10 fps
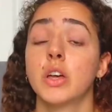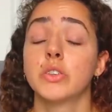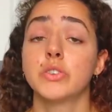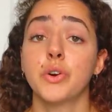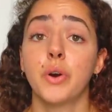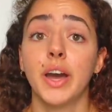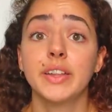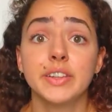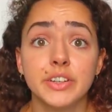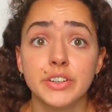So
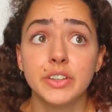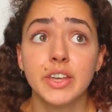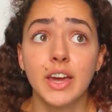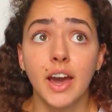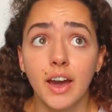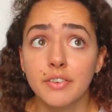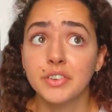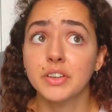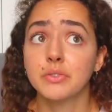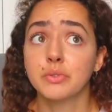I literally
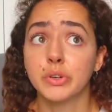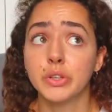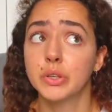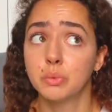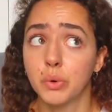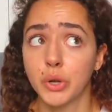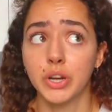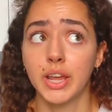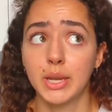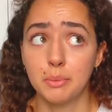haven't really
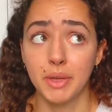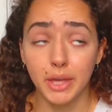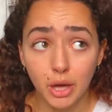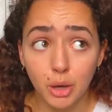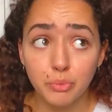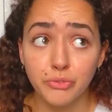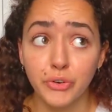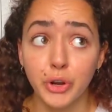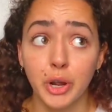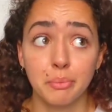worn any makeup
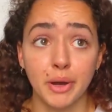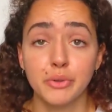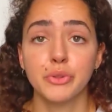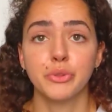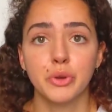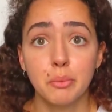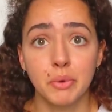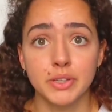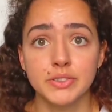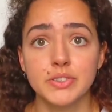for about 3
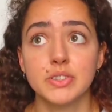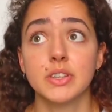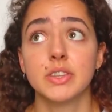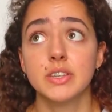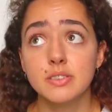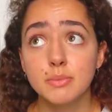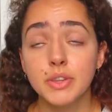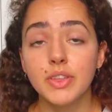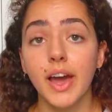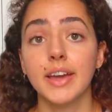months. This
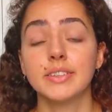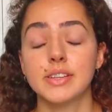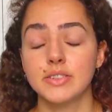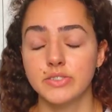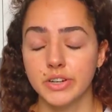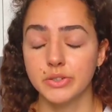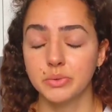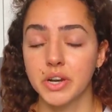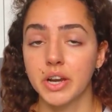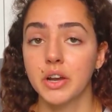month I did start
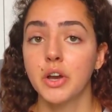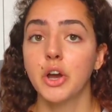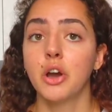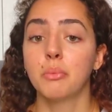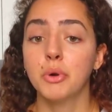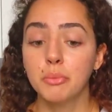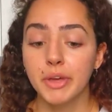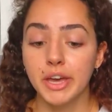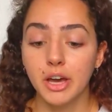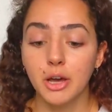to wear more
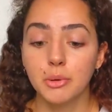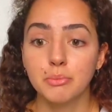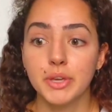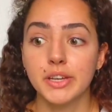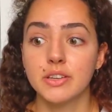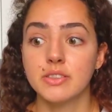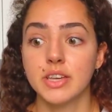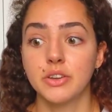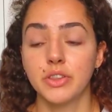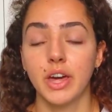makeup because
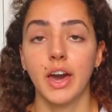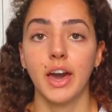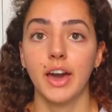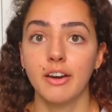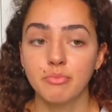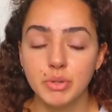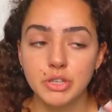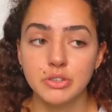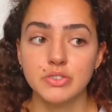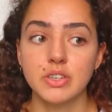I know that I have
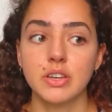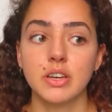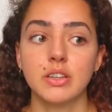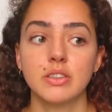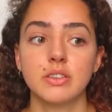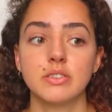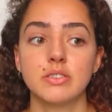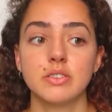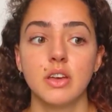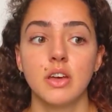been using
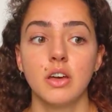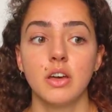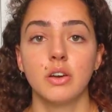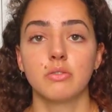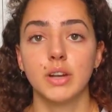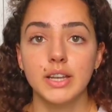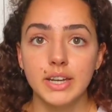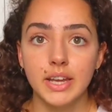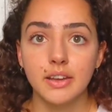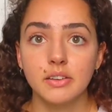this
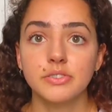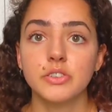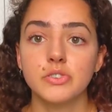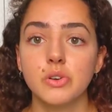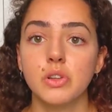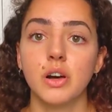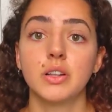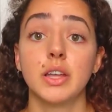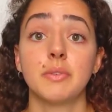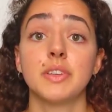Retin-A for so
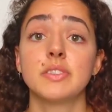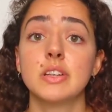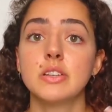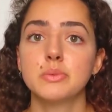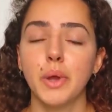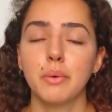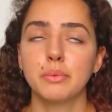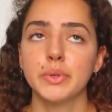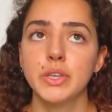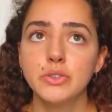long that my skin is
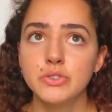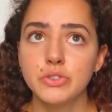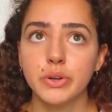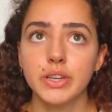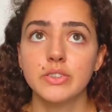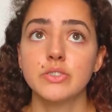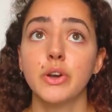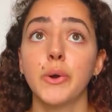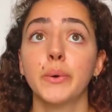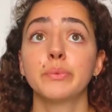probably used to it.
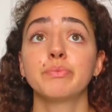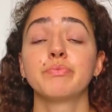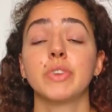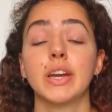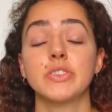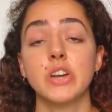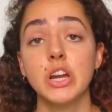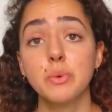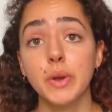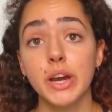So I
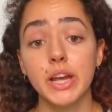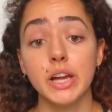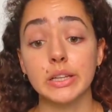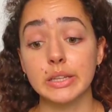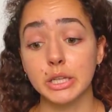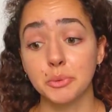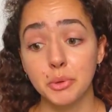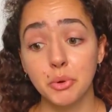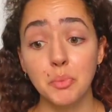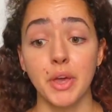started wearing a little
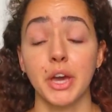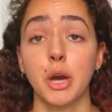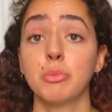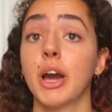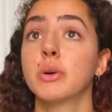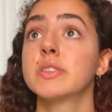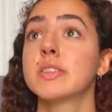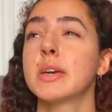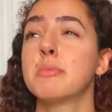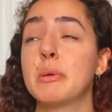bit more makeup, I would
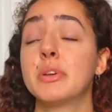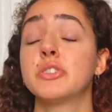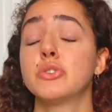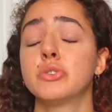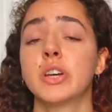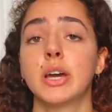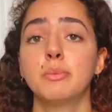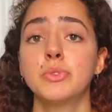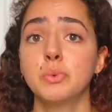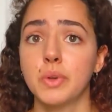say maybe 2
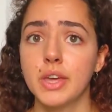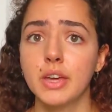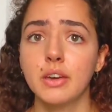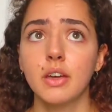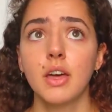times a week.